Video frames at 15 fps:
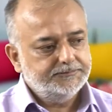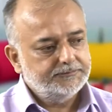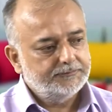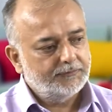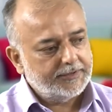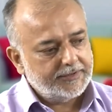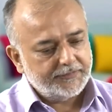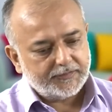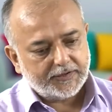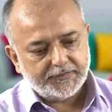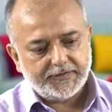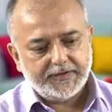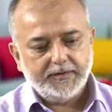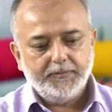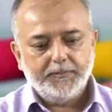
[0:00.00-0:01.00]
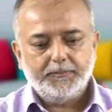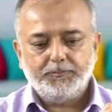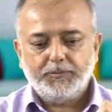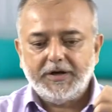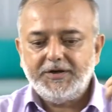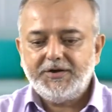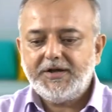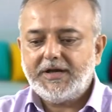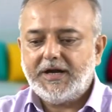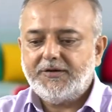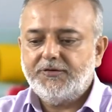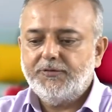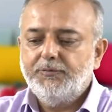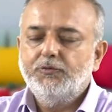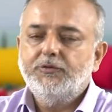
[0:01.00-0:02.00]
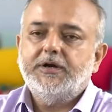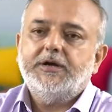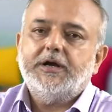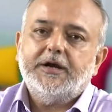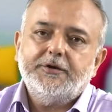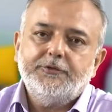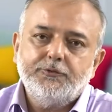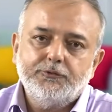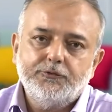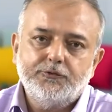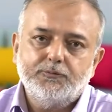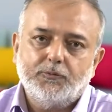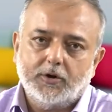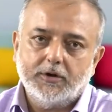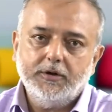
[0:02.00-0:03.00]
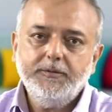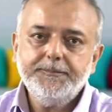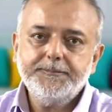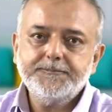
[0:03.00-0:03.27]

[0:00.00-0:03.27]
were discussing multi attribute and attitudes model